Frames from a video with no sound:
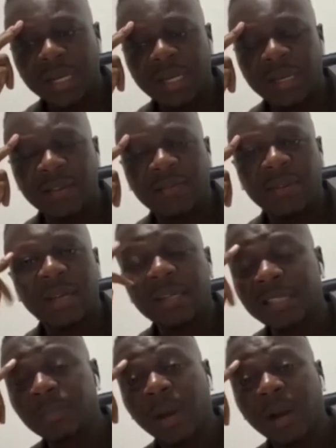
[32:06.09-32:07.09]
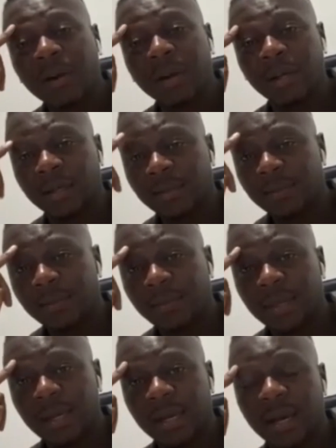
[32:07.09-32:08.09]
giving and inspiring
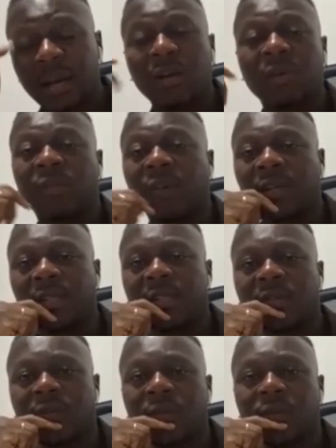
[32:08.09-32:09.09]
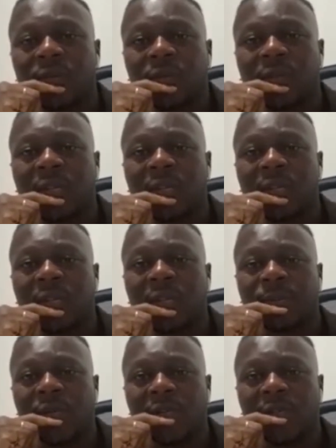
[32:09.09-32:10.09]
a lot of us to keep
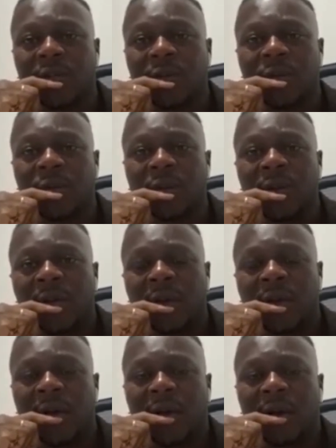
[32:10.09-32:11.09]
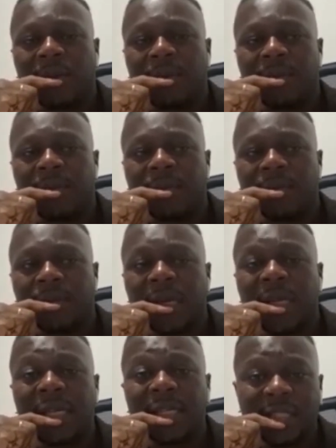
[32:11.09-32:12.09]
supporting. So
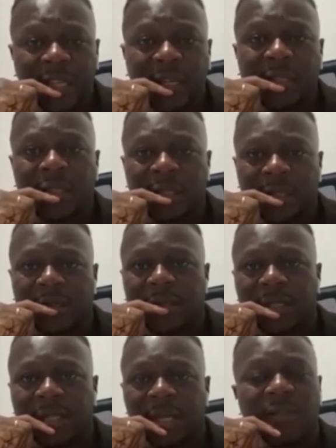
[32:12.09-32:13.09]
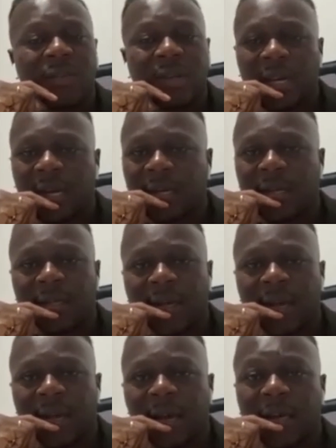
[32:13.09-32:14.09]
it is changing, see, every day,
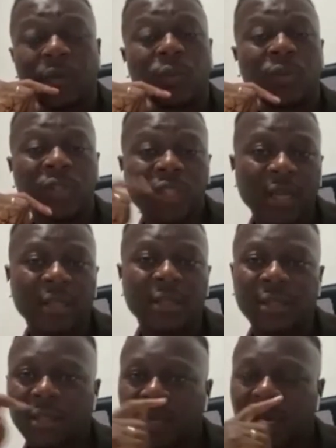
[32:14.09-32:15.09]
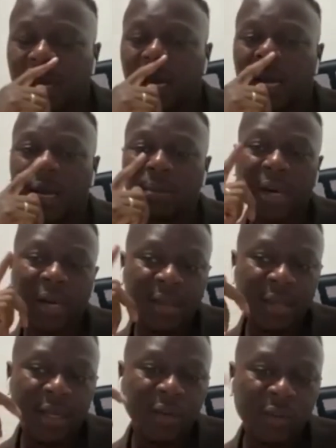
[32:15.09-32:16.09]
and it will change. But I
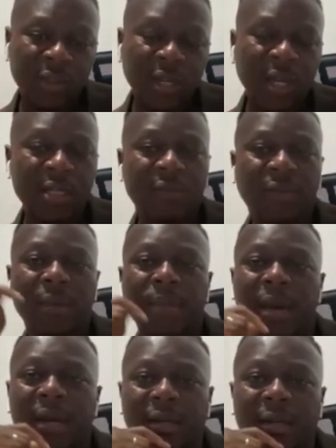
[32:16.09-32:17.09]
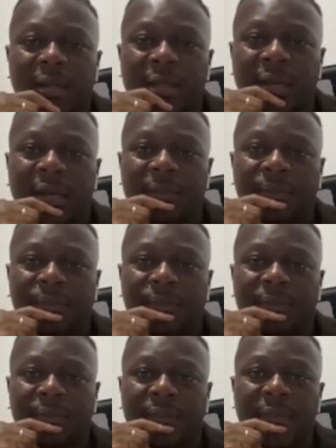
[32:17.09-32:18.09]
think it will change for the better.
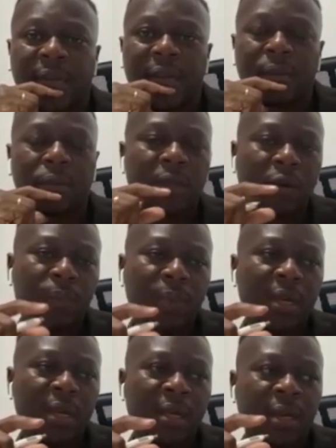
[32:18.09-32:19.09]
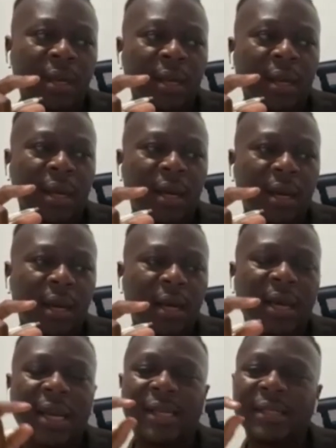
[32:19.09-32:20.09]
There'll be a
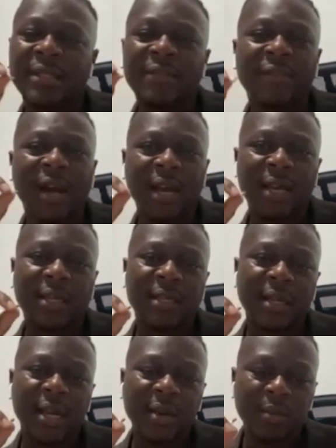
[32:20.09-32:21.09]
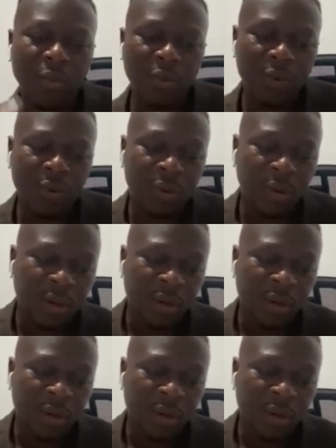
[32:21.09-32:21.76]
less divide and more